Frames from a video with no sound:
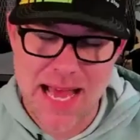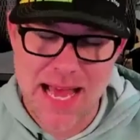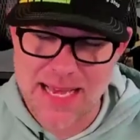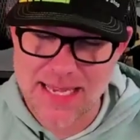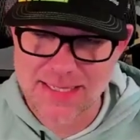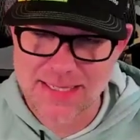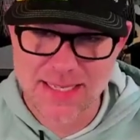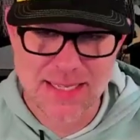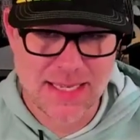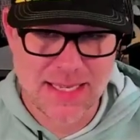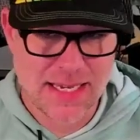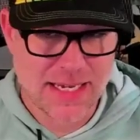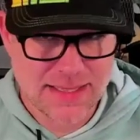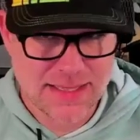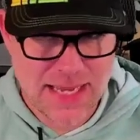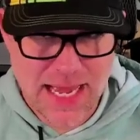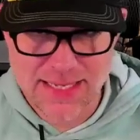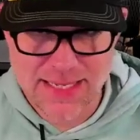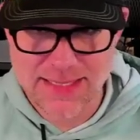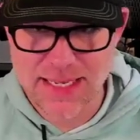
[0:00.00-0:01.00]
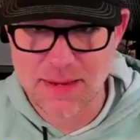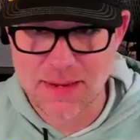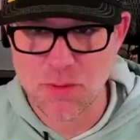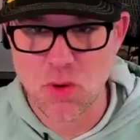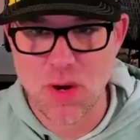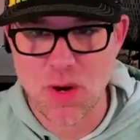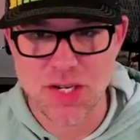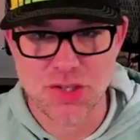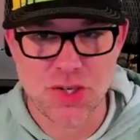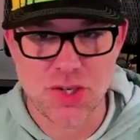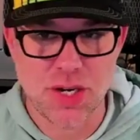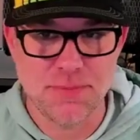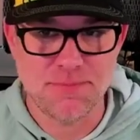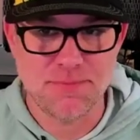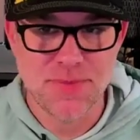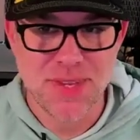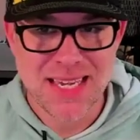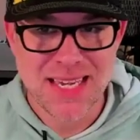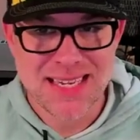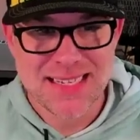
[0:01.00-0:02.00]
ask the exact same question.